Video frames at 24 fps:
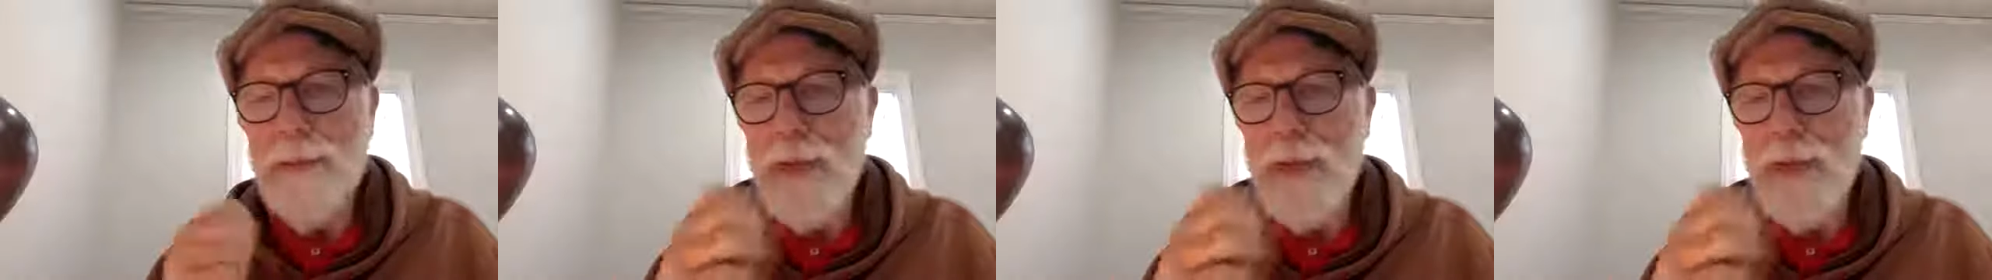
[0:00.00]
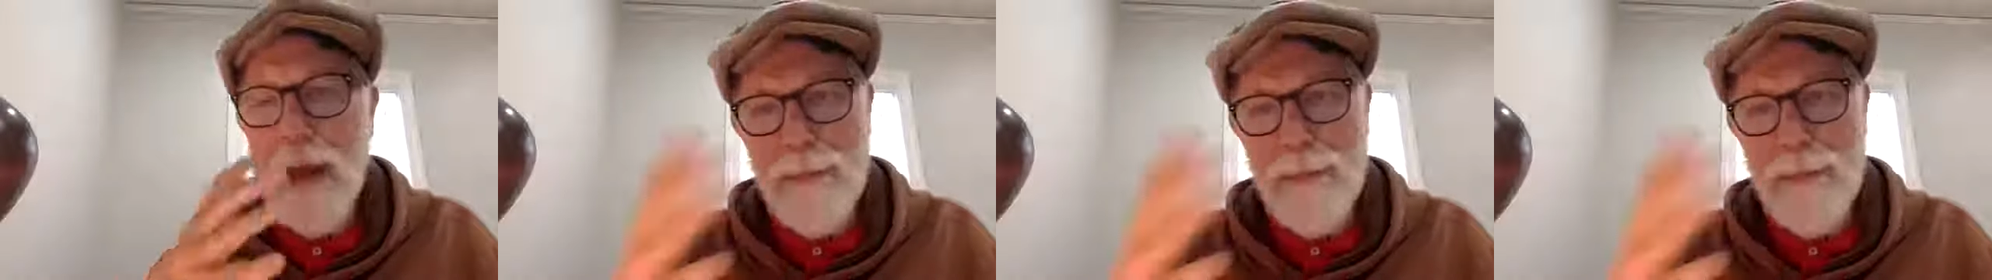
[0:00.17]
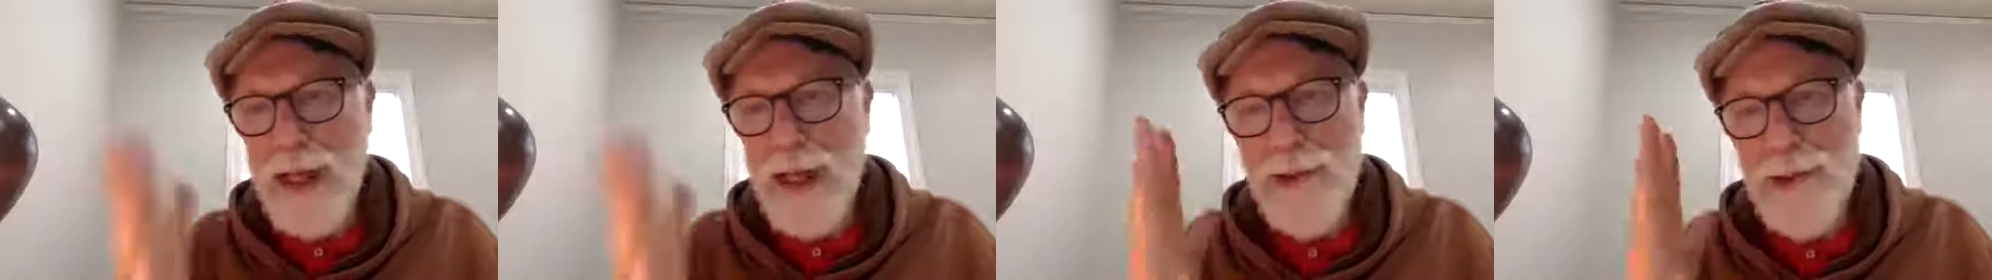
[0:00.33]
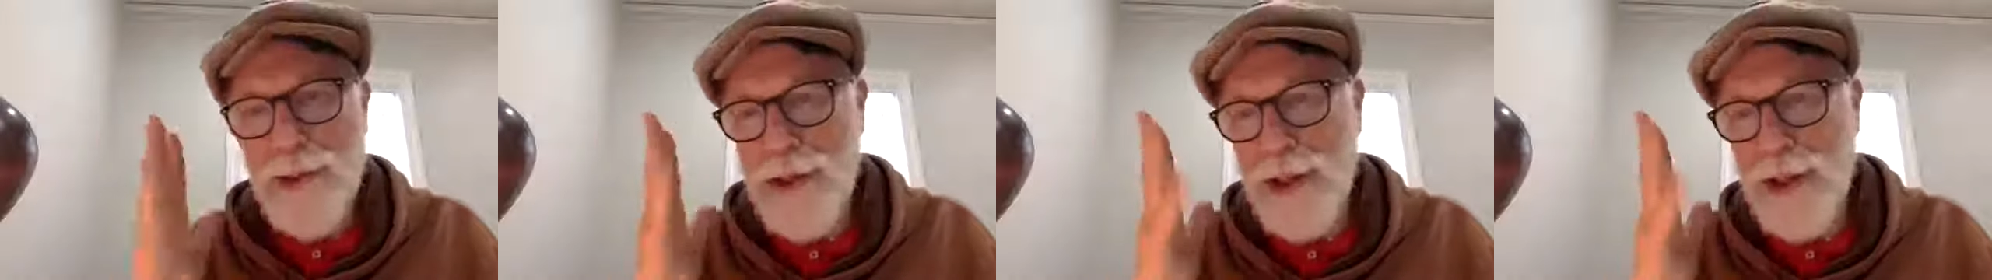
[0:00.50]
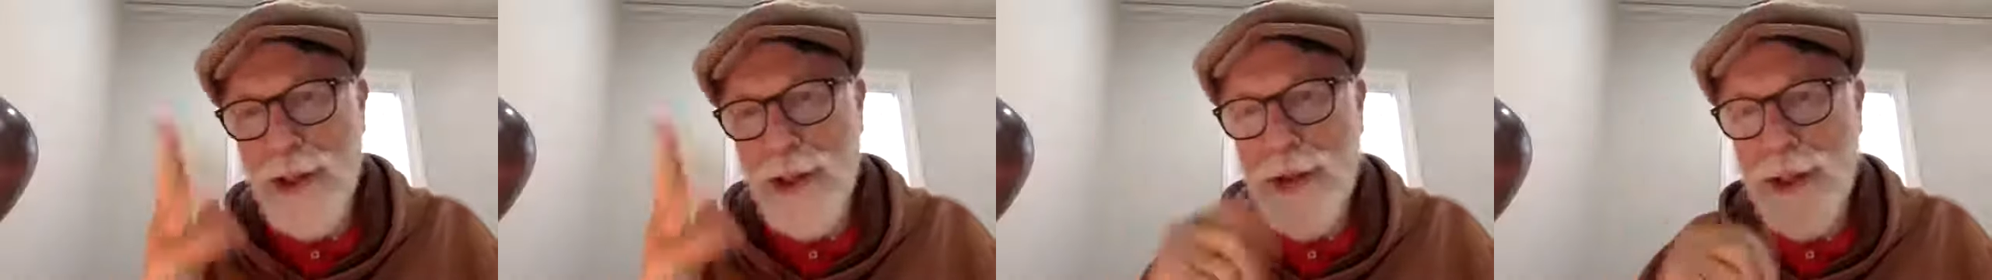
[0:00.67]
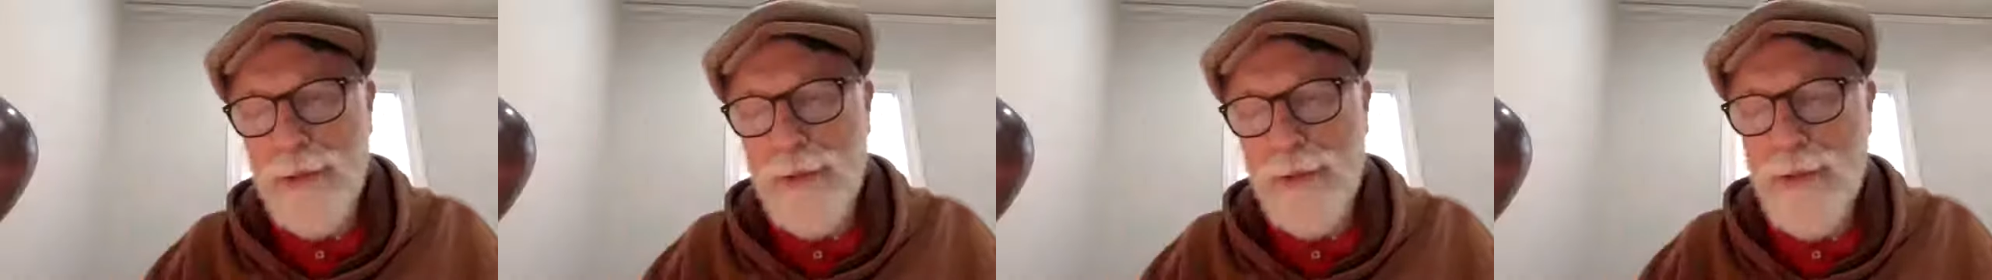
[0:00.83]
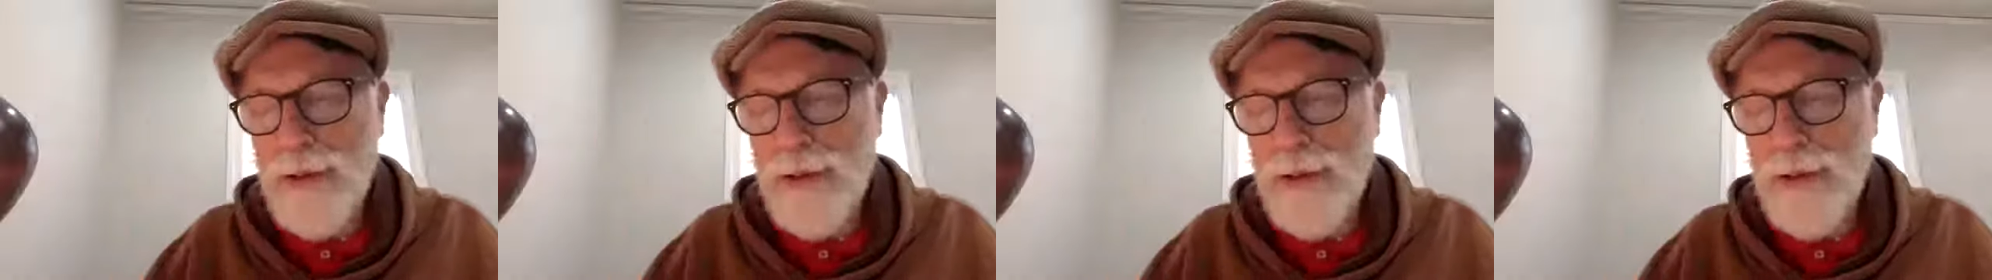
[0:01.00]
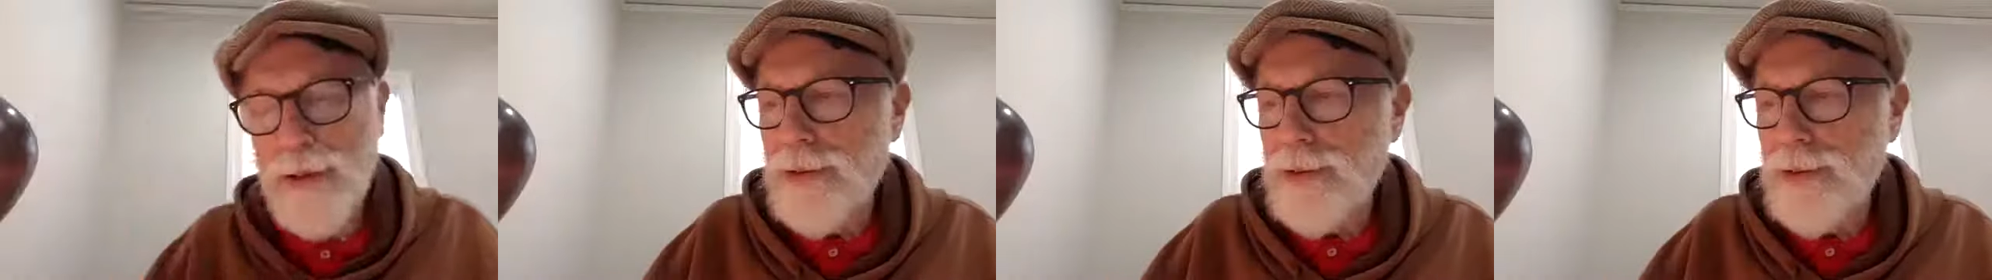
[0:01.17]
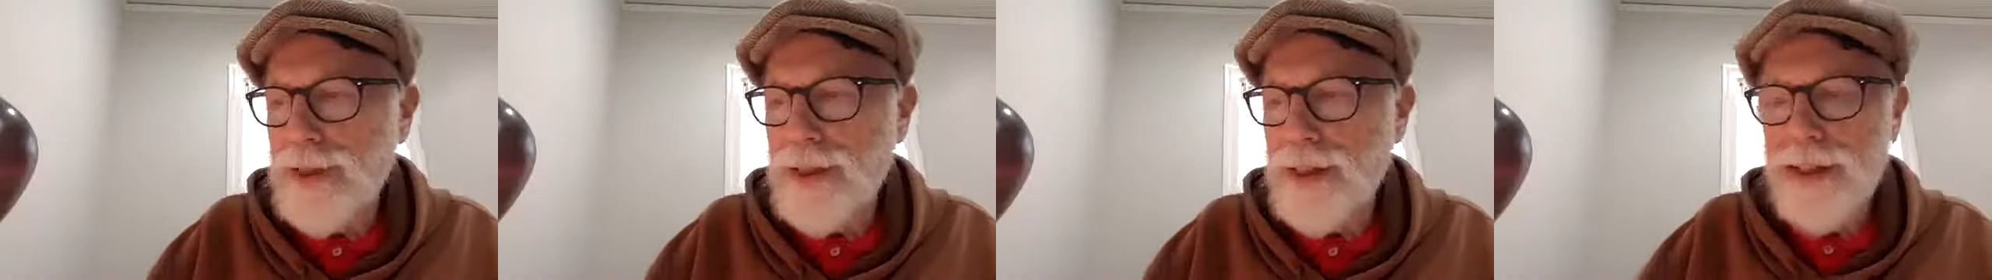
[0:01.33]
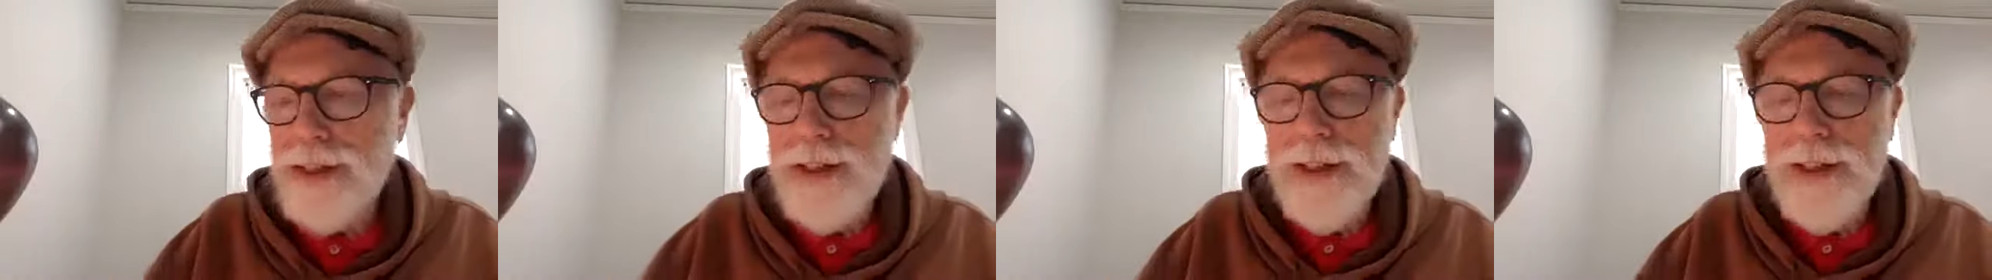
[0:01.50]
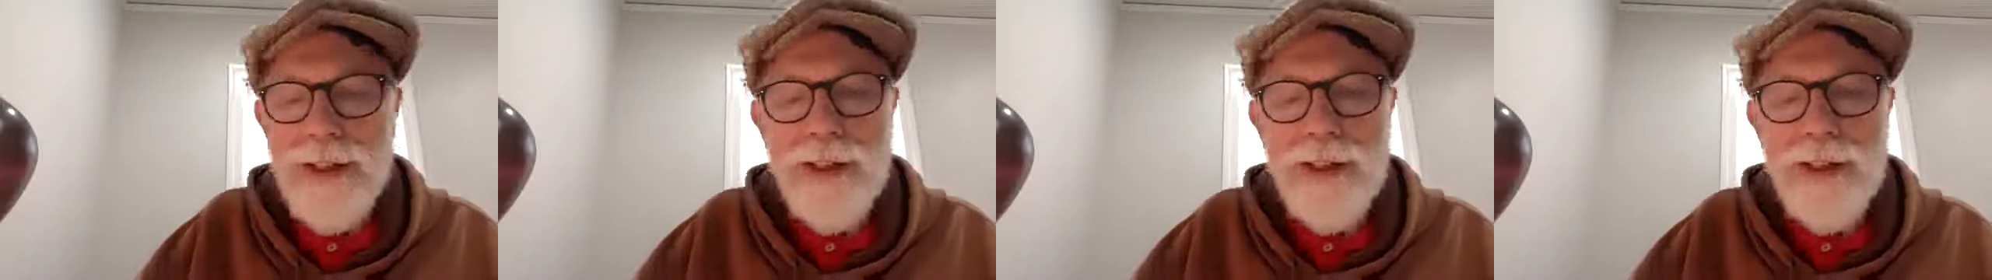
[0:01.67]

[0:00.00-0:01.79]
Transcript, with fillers: I'm not sharing with you the, the,